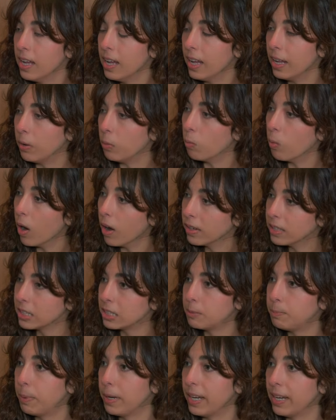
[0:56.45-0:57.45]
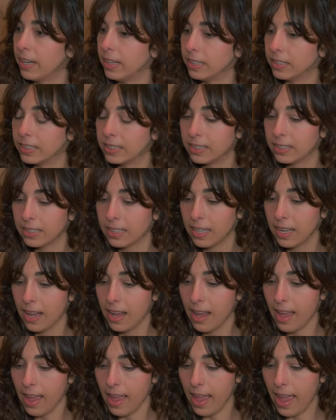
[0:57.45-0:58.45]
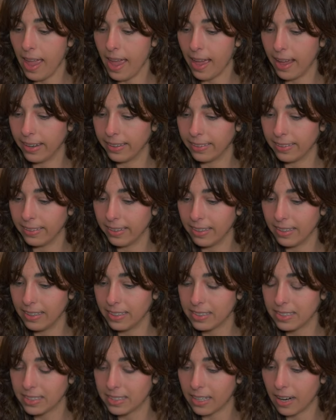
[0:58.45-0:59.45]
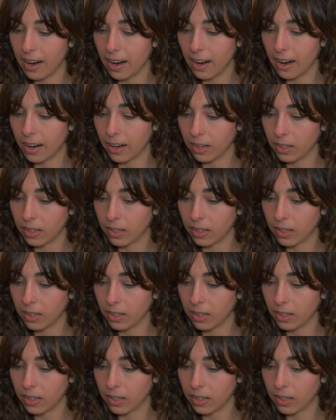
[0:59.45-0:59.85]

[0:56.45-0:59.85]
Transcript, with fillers: in one space and share